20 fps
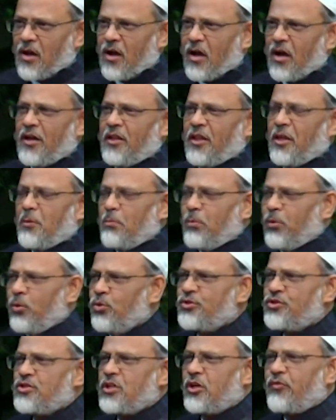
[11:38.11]
and the
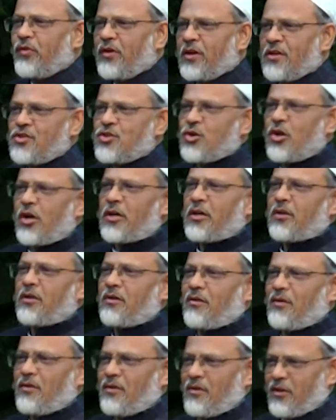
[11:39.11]
boons that we are
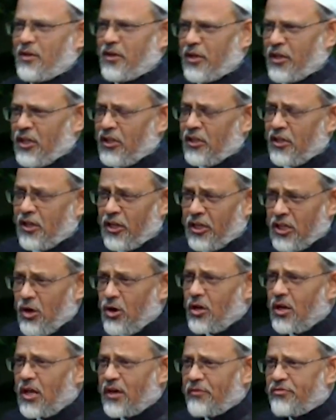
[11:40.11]
enjoying in
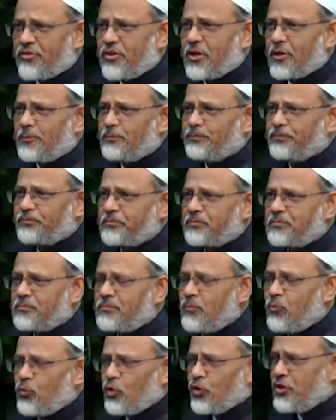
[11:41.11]
our life here.
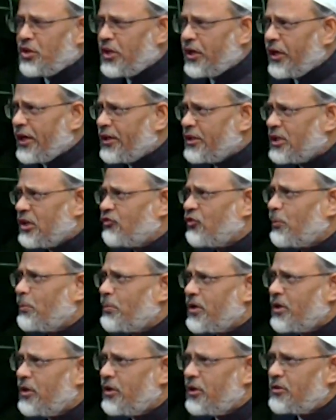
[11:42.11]
The air that we
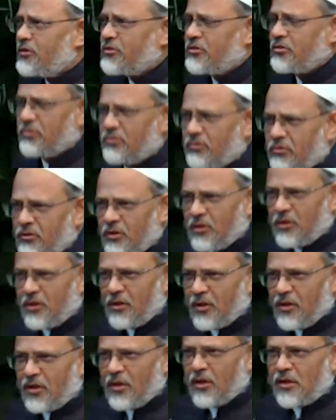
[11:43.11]
breathe,
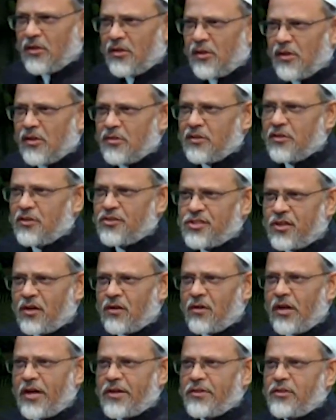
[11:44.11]
the
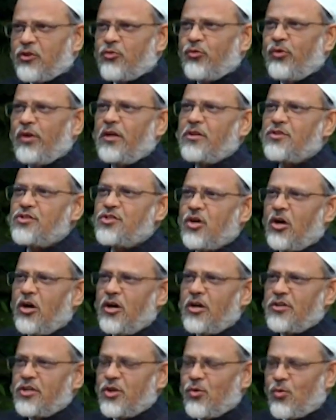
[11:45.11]
sunlight that we
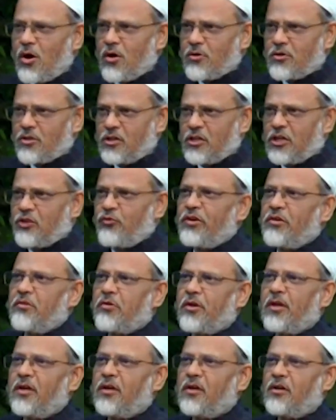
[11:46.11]
enjoy, the water that we
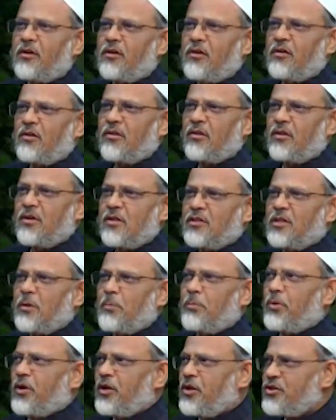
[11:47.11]
drink,
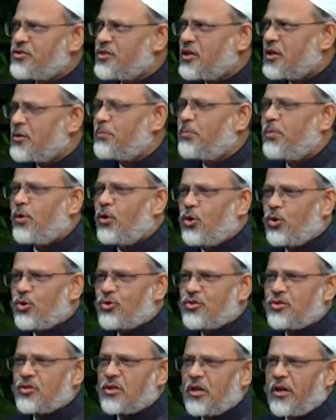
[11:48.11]
the breeze that
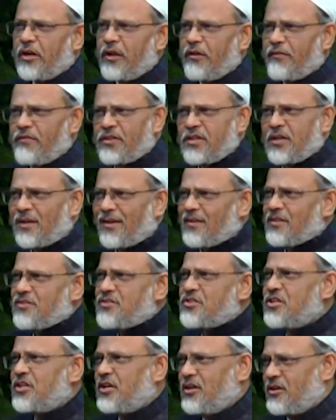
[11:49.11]
blows, and everything
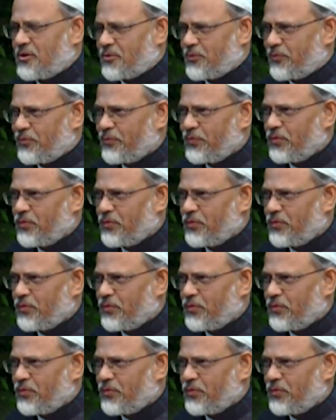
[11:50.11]
else here